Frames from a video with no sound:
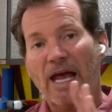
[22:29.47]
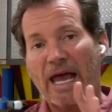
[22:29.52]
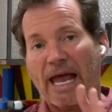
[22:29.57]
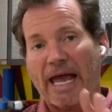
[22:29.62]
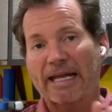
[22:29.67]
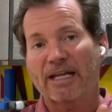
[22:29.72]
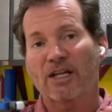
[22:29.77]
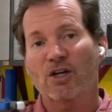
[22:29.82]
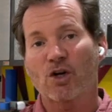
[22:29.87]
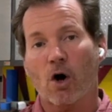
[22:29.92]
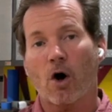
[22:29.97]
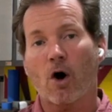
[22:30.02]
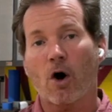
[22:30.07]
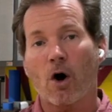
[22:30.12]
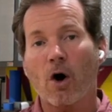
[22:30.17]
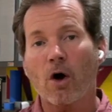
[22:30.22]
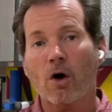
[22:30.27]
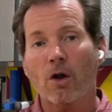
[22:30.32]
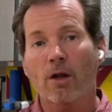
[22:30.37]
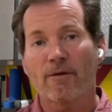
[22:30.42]
and in
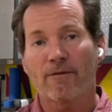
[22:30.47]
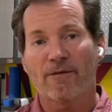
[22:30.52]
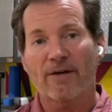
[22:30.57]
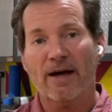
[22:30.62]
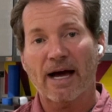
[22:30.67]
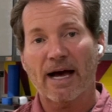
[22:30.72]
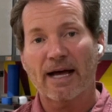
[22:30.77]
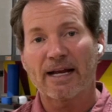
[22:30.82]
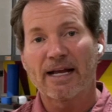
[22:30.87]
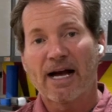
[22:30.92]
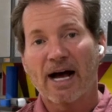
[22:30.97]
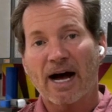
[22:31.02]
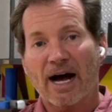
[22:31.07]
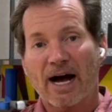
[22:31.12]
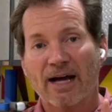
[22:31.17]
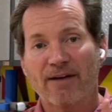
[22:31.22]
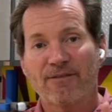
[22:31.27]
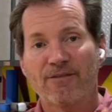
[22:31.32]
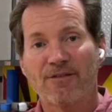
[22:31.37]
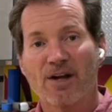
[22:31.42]
all of that,
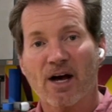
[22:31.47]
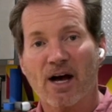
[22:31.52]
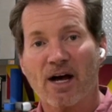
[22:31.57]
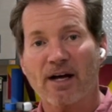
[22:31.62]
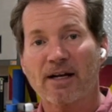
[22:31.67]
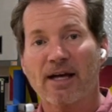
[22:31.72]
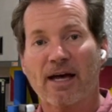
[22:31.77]
I've not